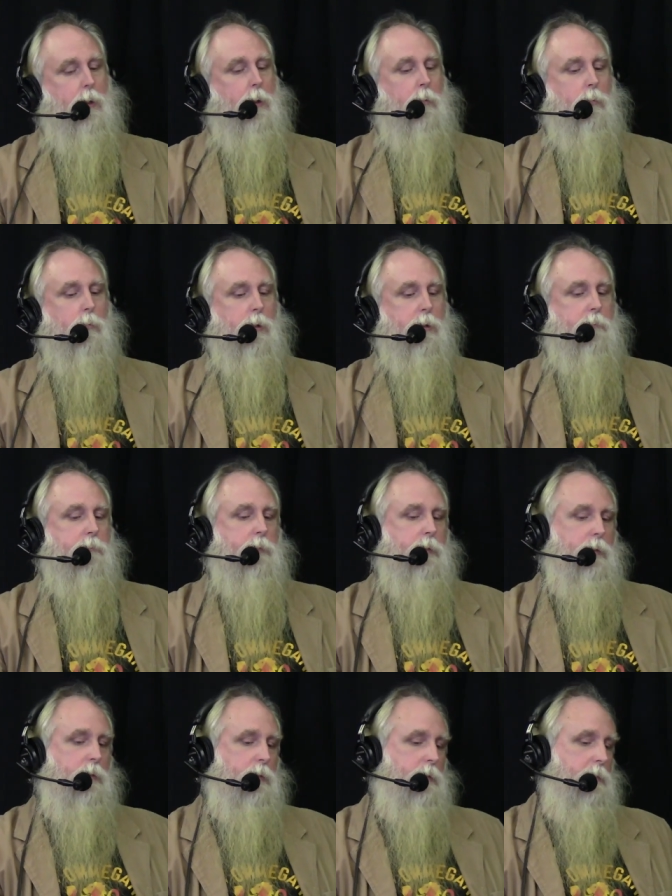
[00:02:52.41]
One of
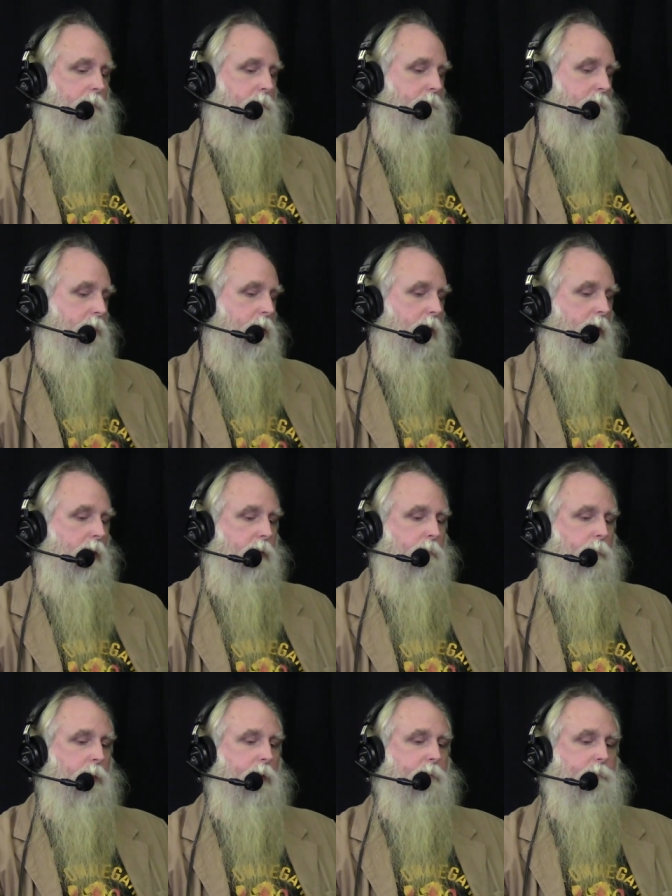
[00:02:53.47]
the
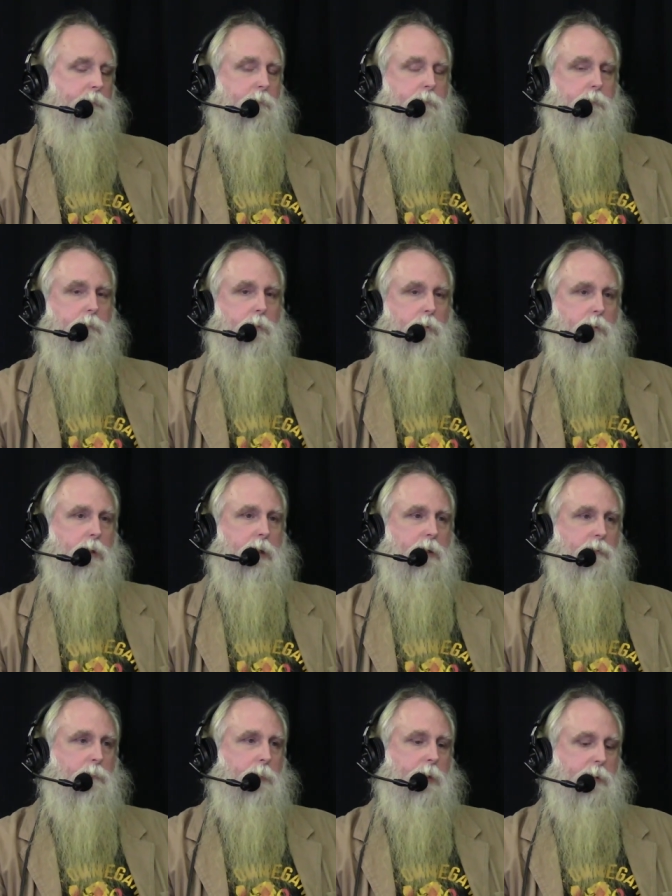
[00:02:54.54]
unpleasant
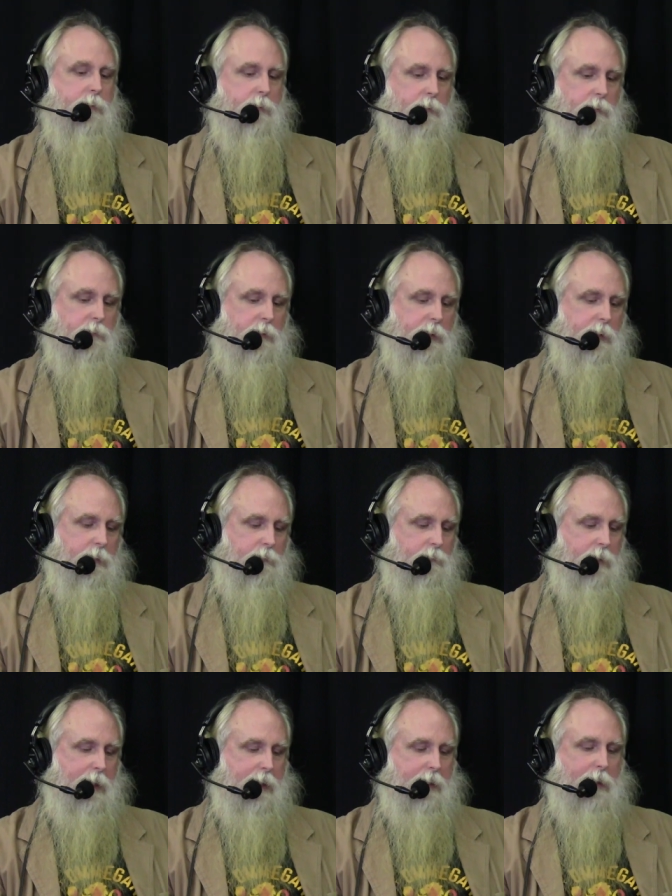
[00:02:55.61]
things about this is
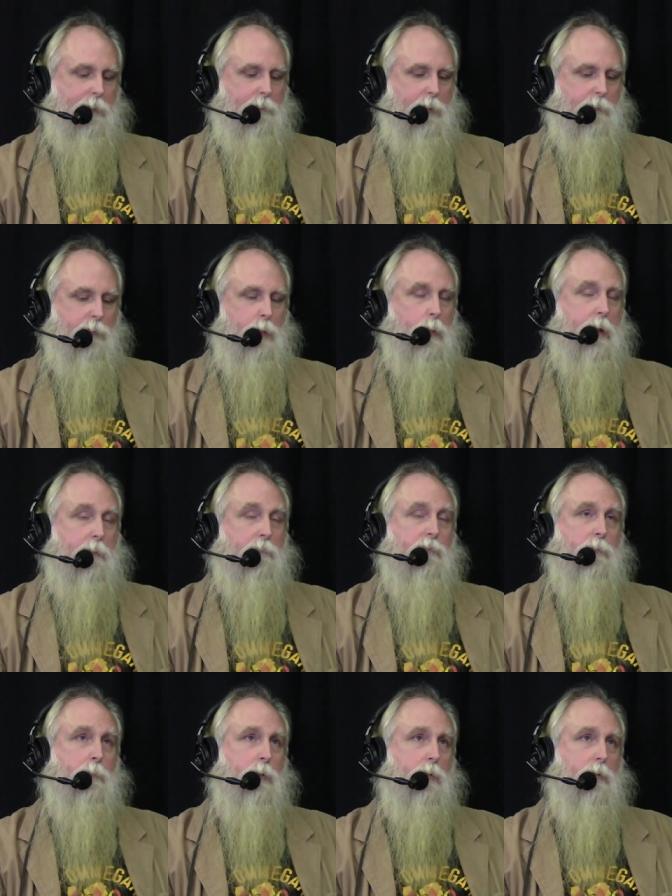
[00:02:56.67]
that even if you have
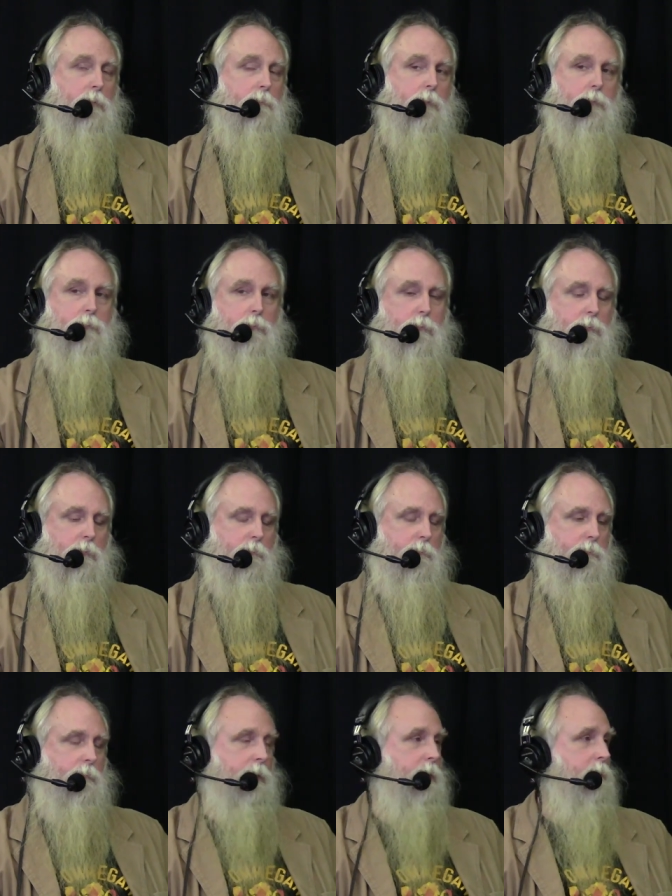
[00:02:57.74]
supported versions
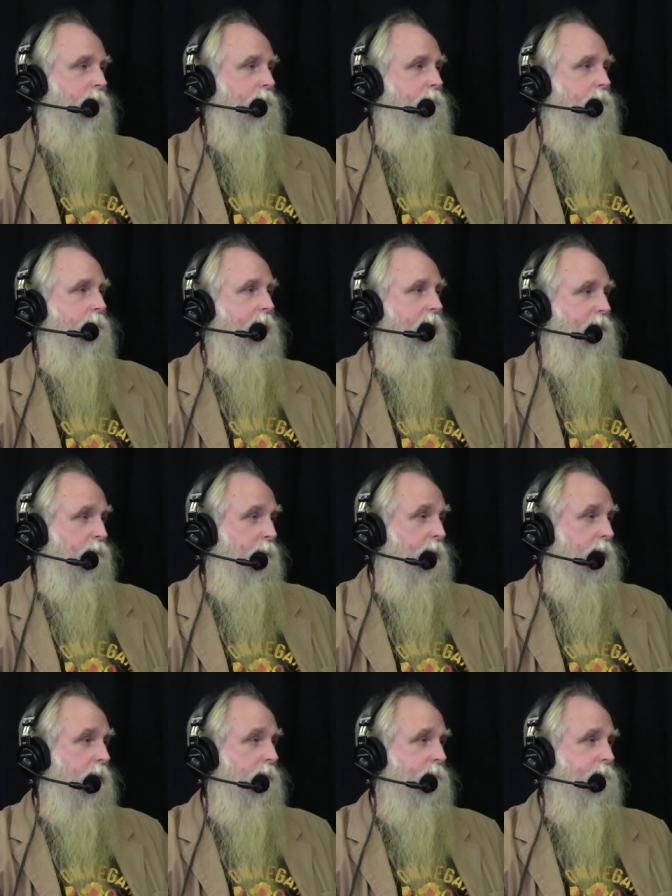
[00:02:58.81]
of uh,
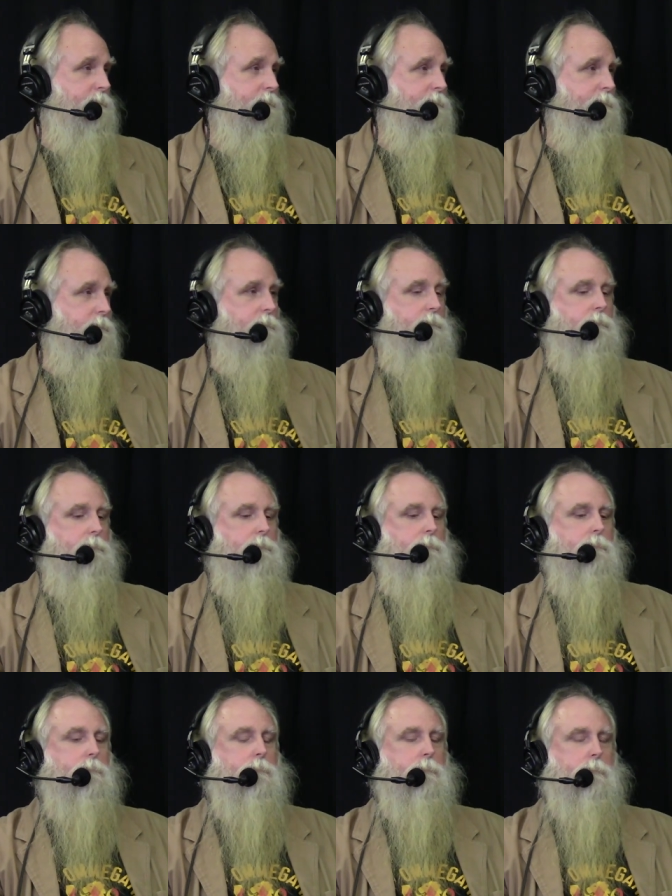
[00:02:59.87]
XP,
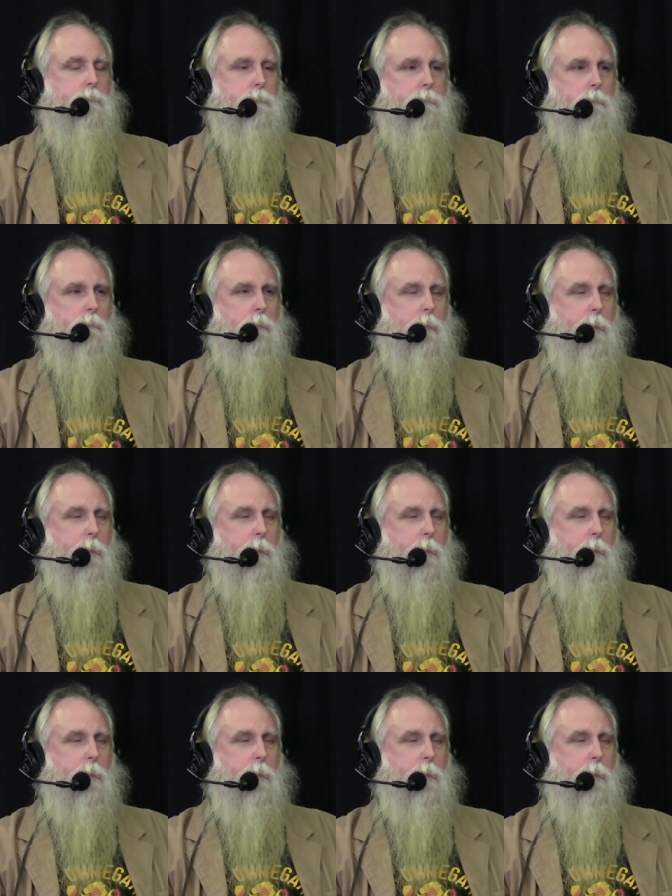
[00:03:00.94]
mm-hmm.